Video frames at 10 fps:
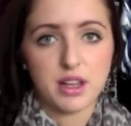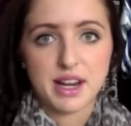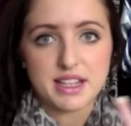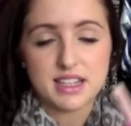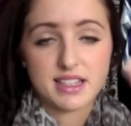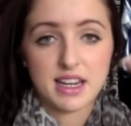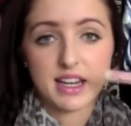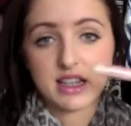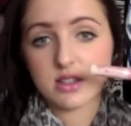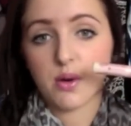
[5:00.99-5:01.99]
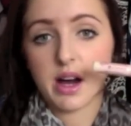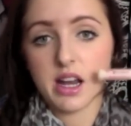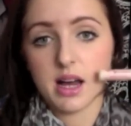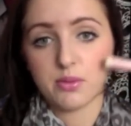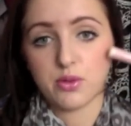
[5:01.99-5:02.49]
And as I said, it is quite
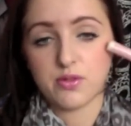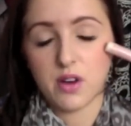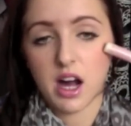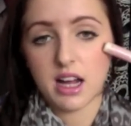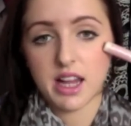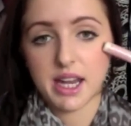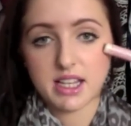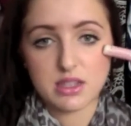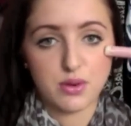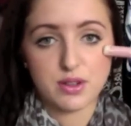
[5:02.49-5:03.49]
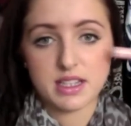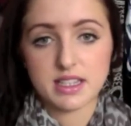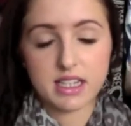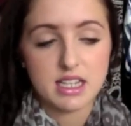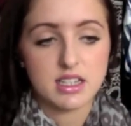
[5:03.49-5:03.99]
good for highlighting as well, since
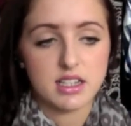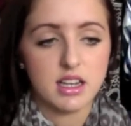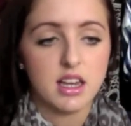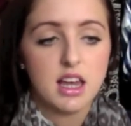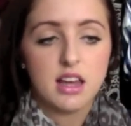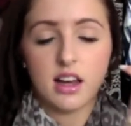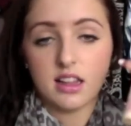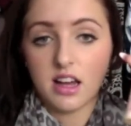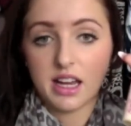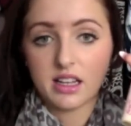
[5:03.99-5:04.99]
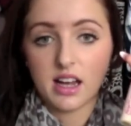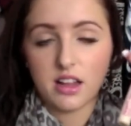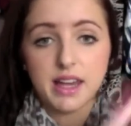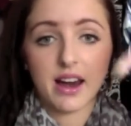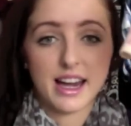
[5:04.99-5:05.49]
it is a lighter
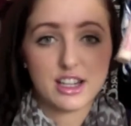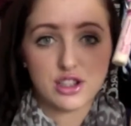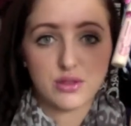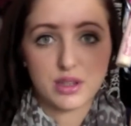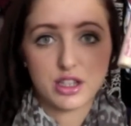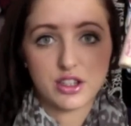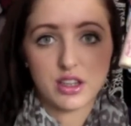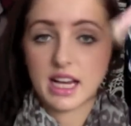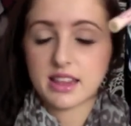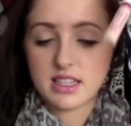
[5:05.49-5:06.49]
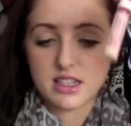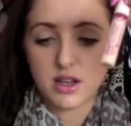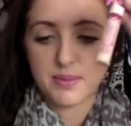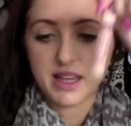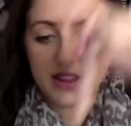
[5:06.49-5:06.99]
colour. I actually really do like this, so I
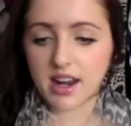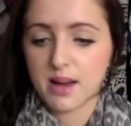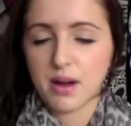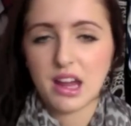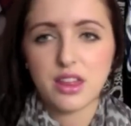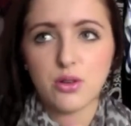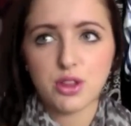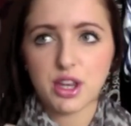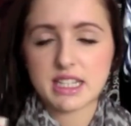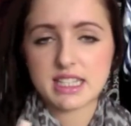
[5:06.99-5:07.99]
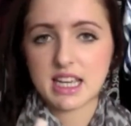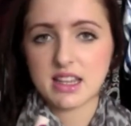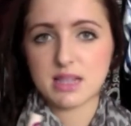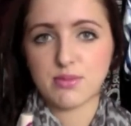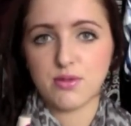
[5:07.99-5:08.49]
picked that up. I thought that I'd seen
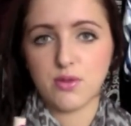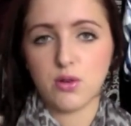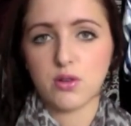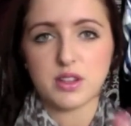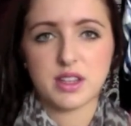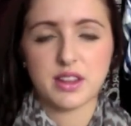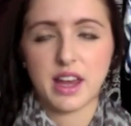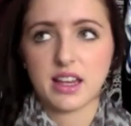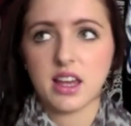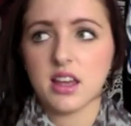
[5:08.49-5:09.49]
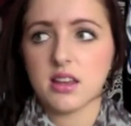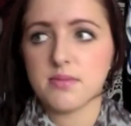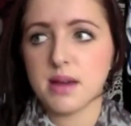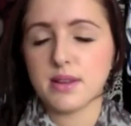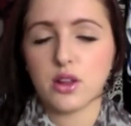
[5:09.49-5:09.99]
this before on like
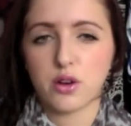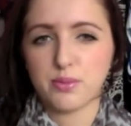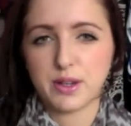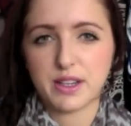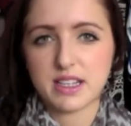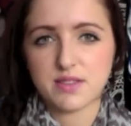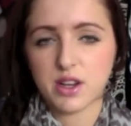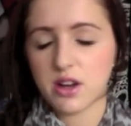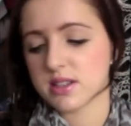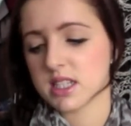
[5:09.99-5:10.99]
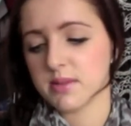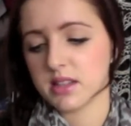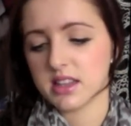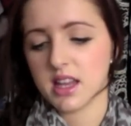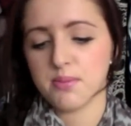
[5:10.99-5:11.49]
maybe Lauren Beauty's video or something
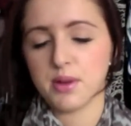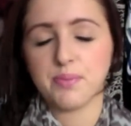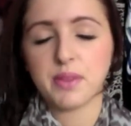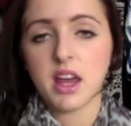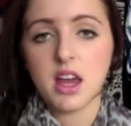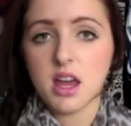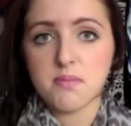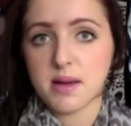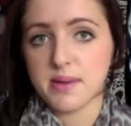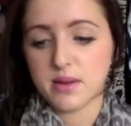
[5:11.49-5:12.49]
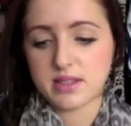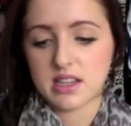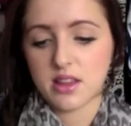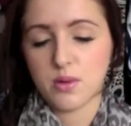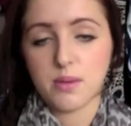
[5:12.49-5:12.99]
like that, but maybe that was
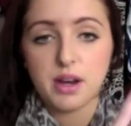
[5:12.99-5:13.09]
another one.